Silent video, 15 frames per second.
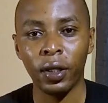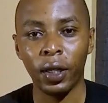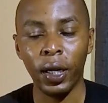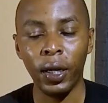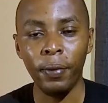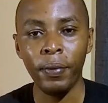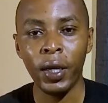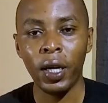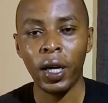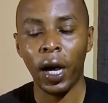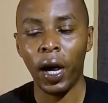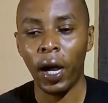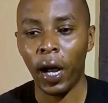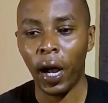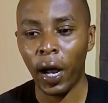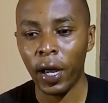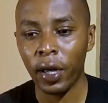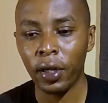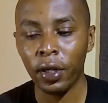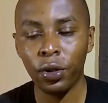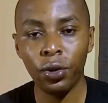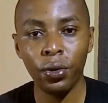Yeah,
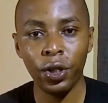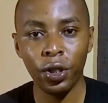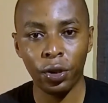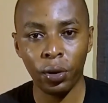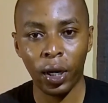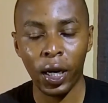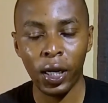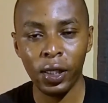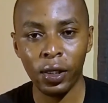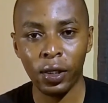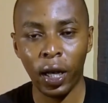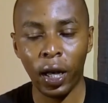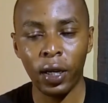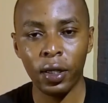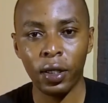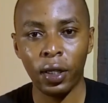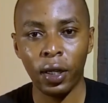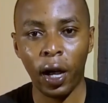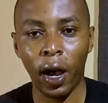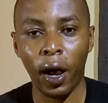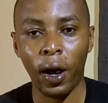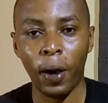I do insurance, and
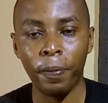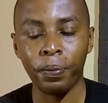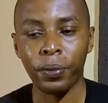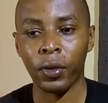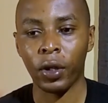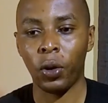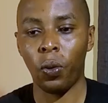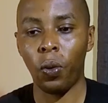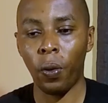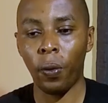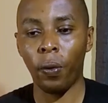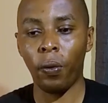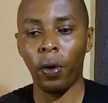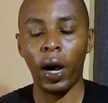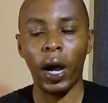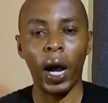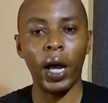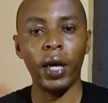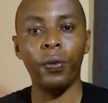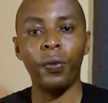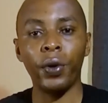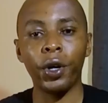
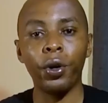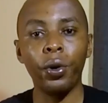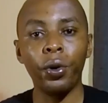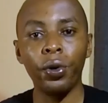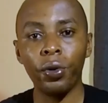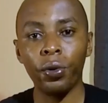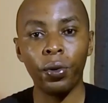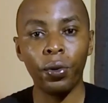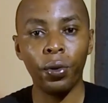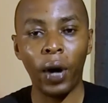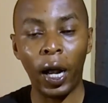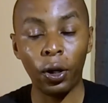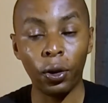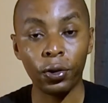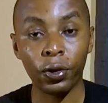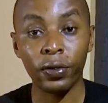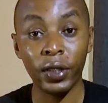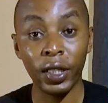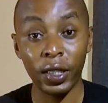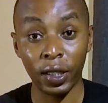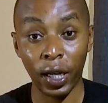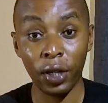we go through a lot of
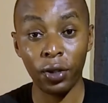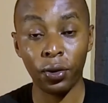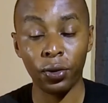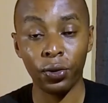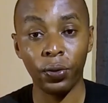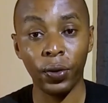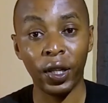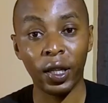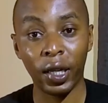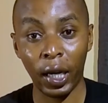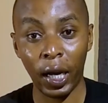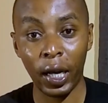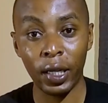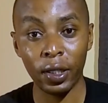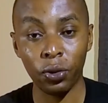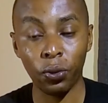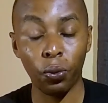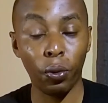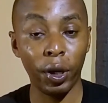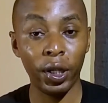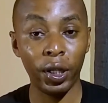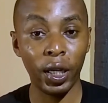discussions with clients
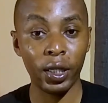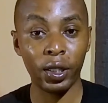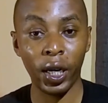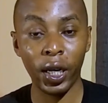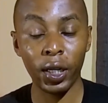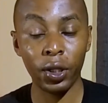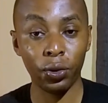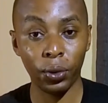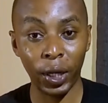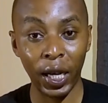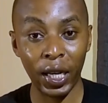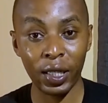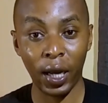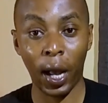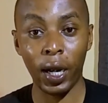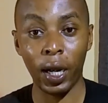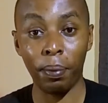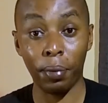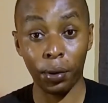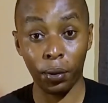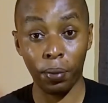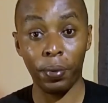when they're trying to get an
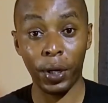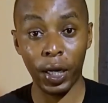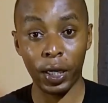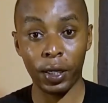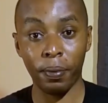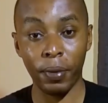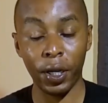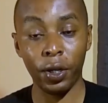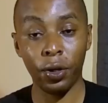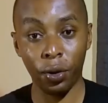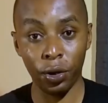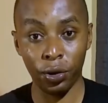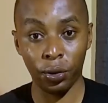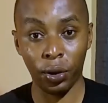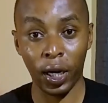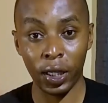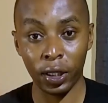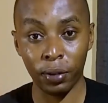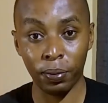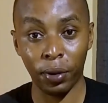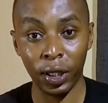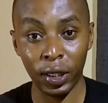appropriate medical insurance
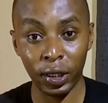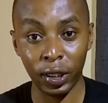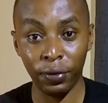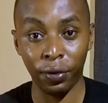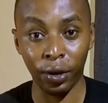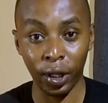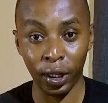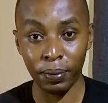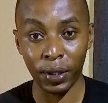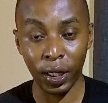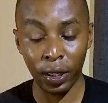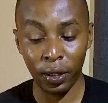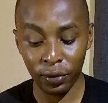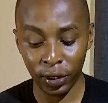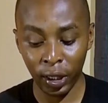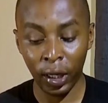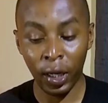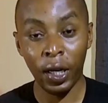policy for themselves.